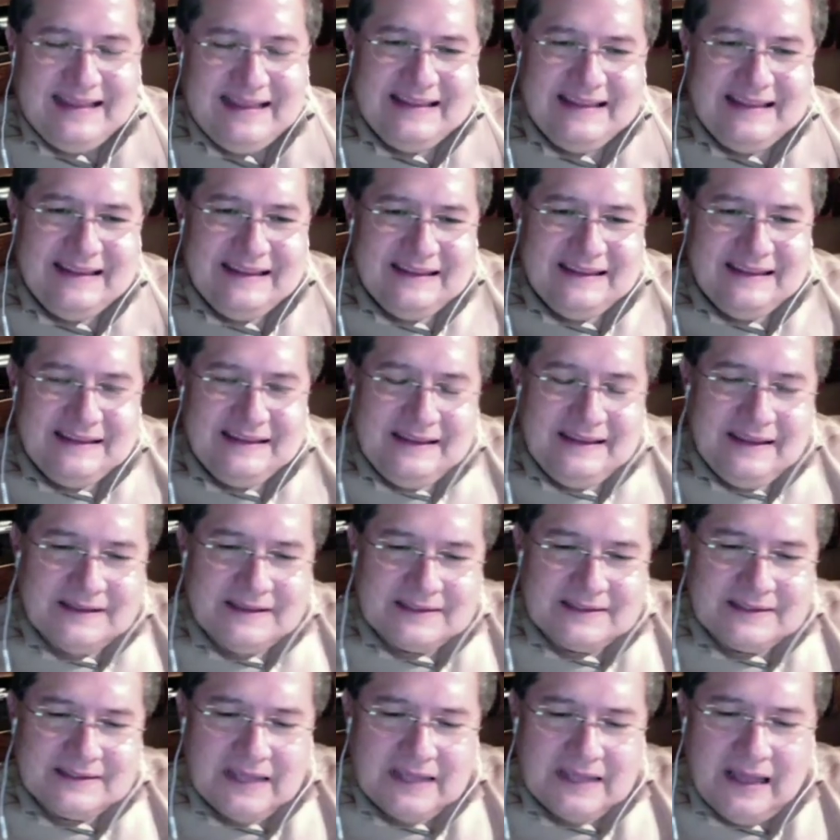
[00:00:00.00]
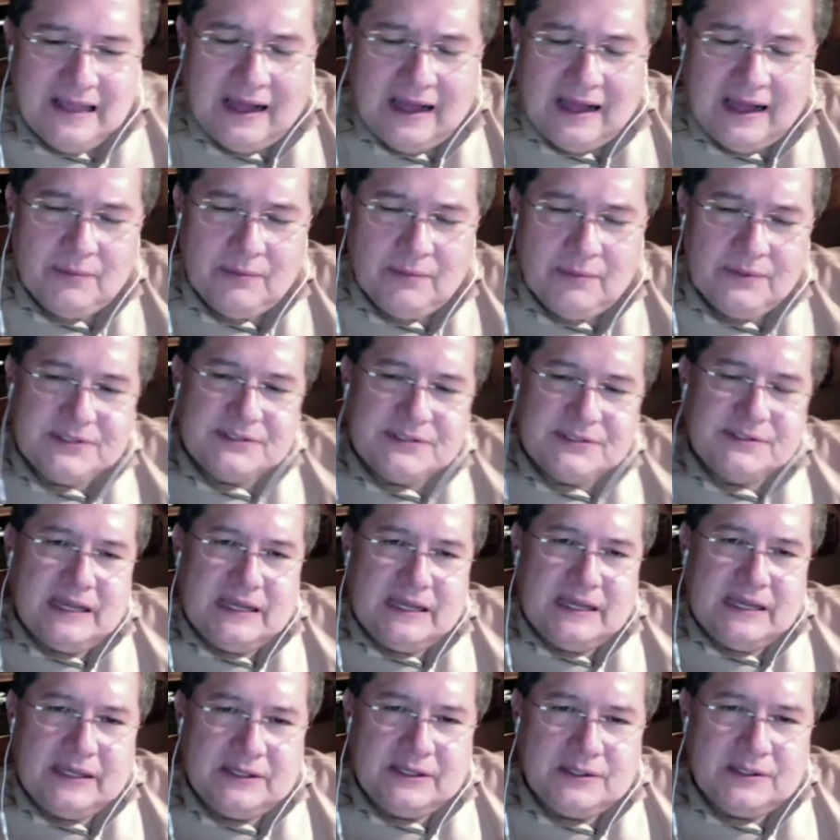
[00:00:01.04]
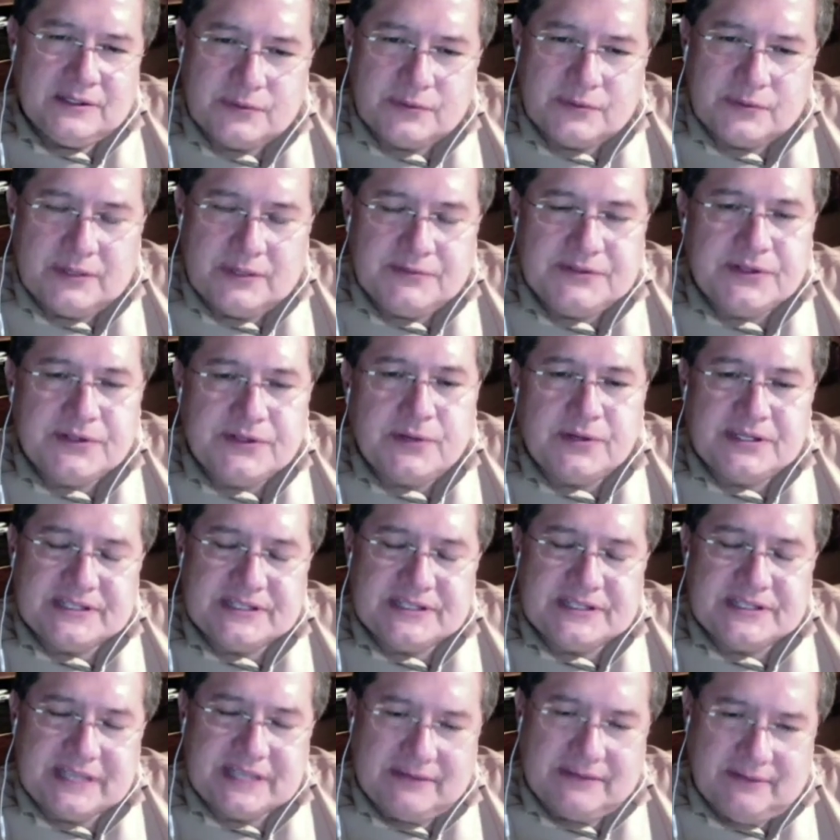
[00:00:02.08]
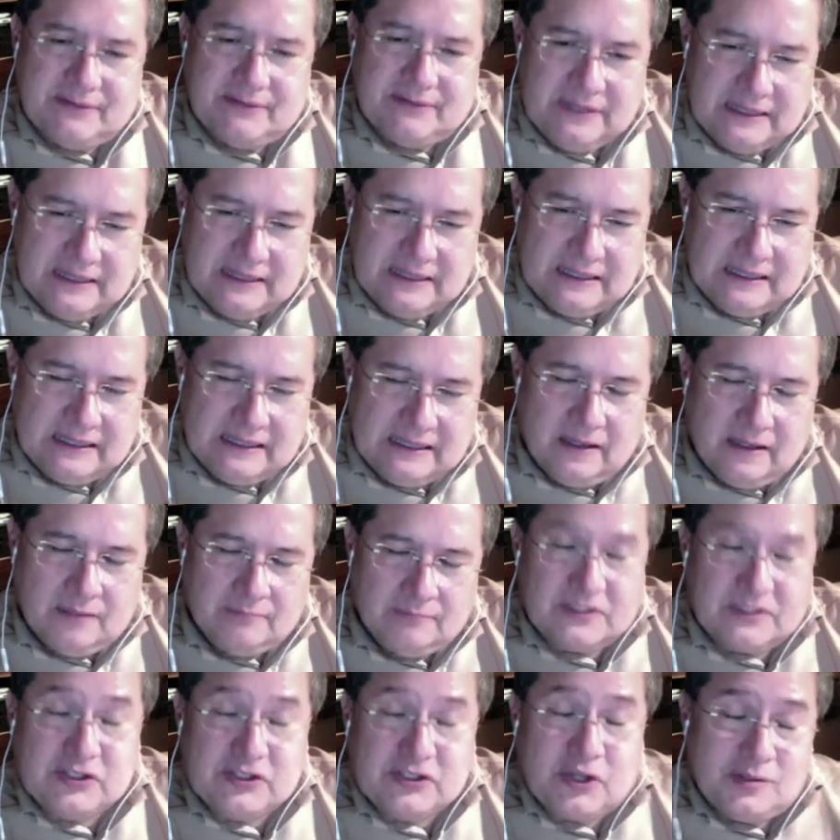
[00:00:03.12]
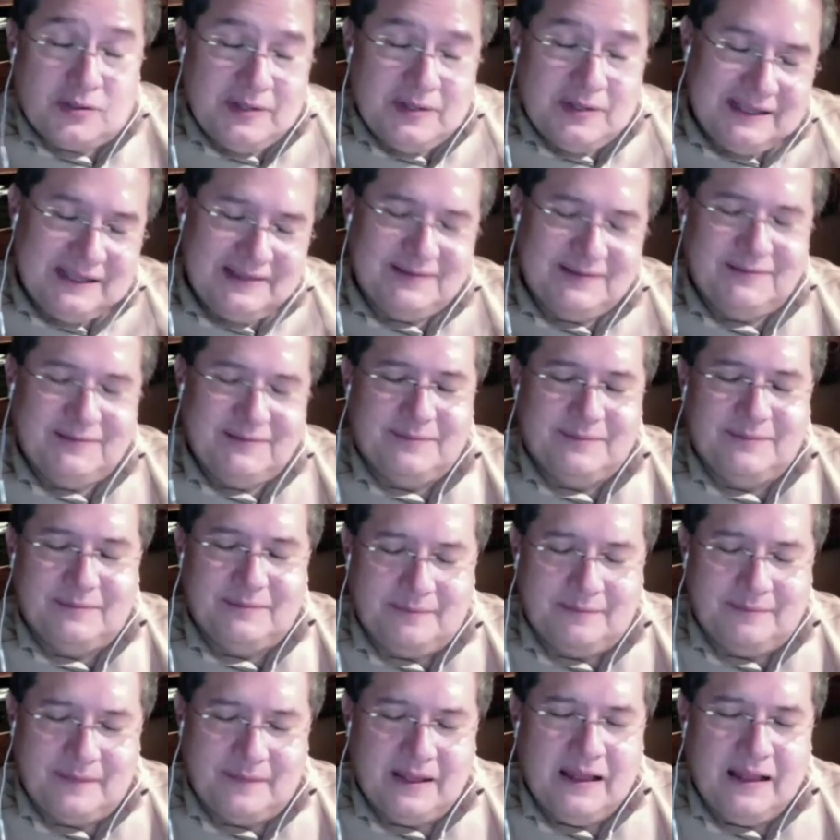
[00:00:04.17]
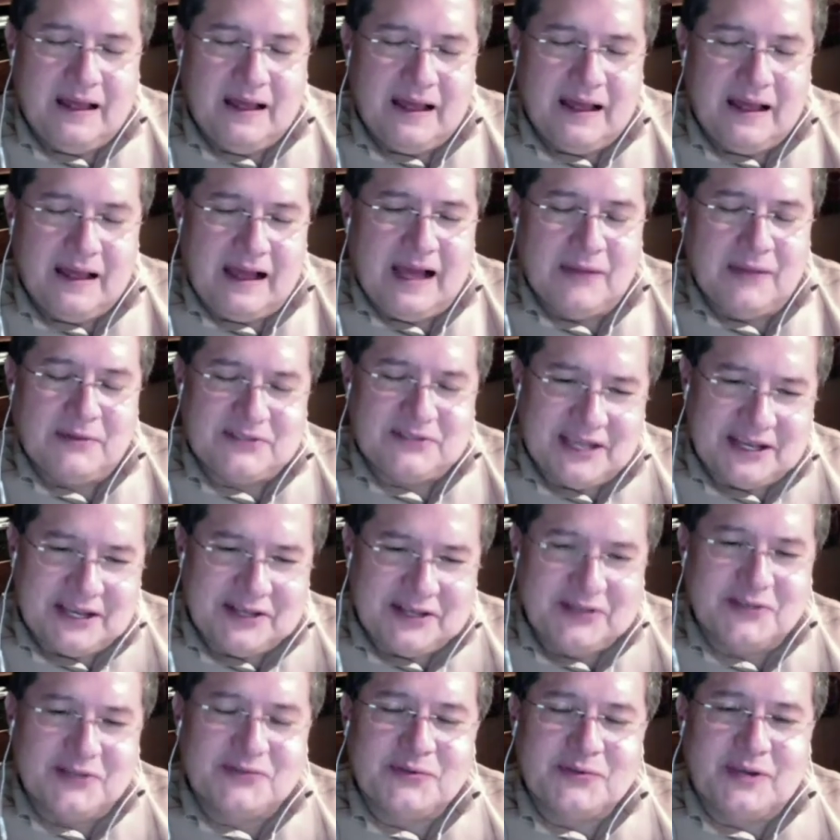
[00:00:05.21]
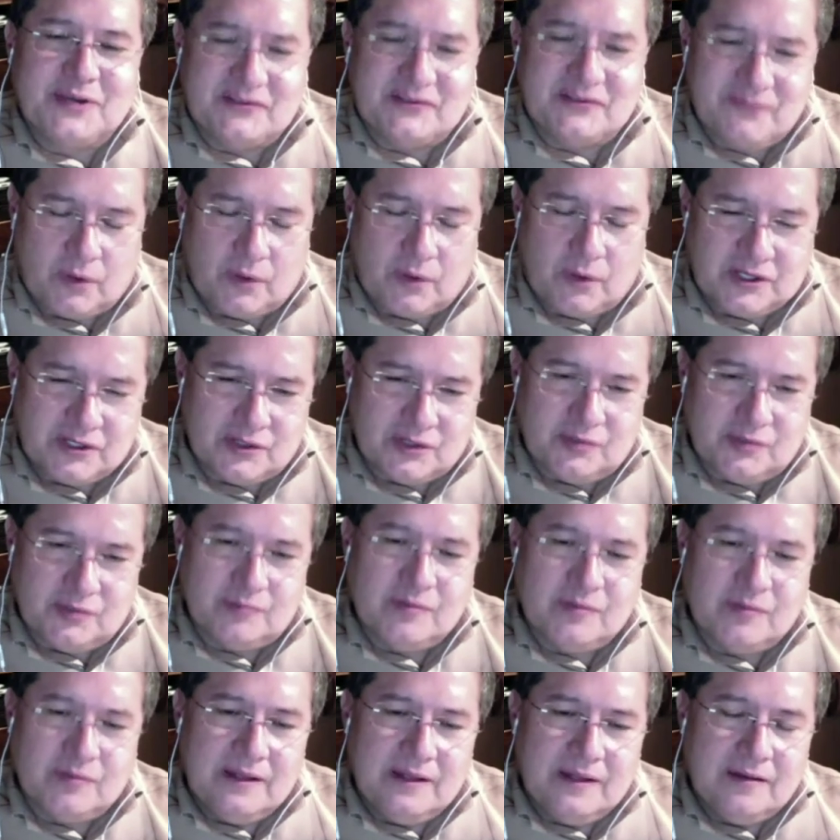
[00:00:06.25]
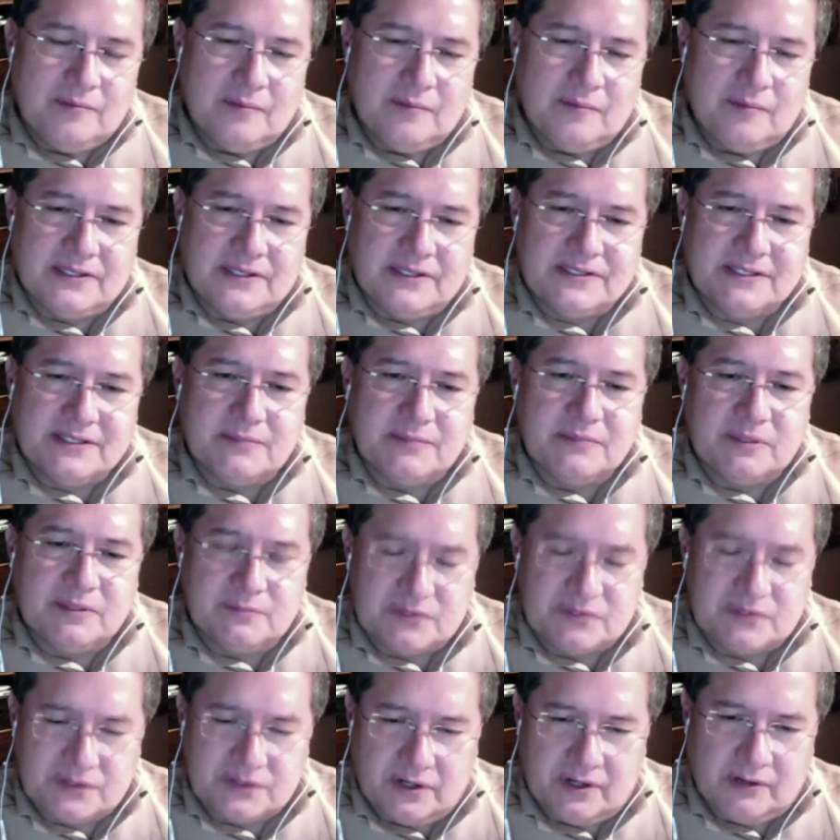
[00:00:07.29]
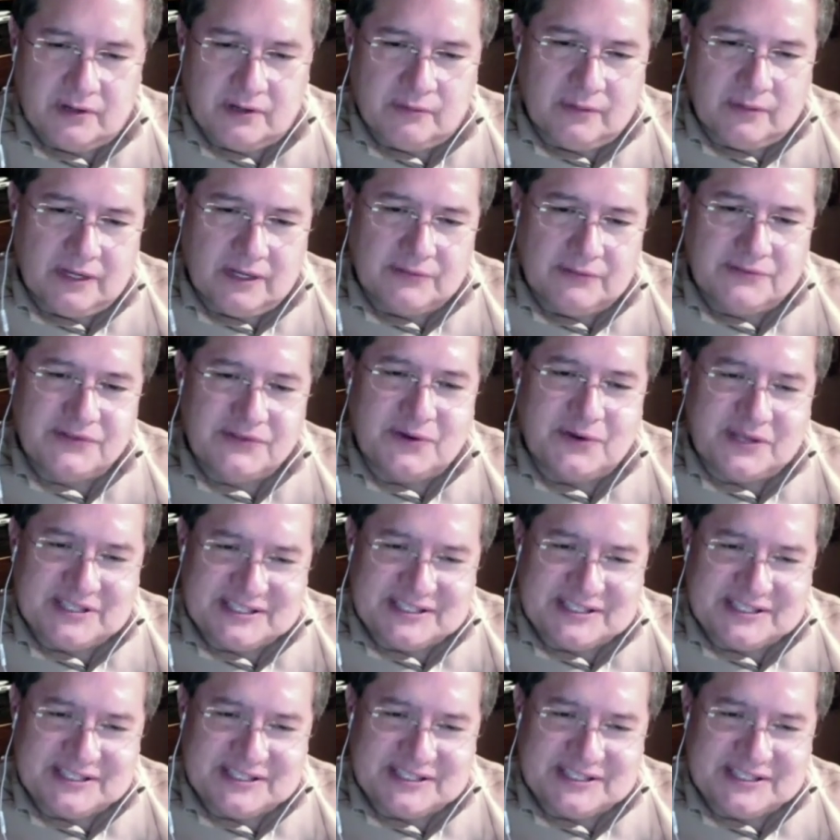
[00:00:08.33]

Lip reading: Yes, I was diagnosed when I was 37. Excuse me. I was diagnosed when I was 42. My symptoms started when I was 37.